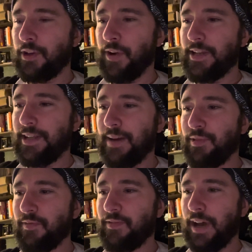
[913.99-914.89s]
great depth
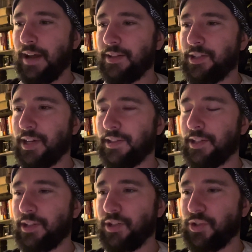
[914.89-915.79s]
of knowledge on
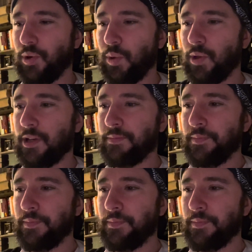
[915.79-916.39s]
this controller,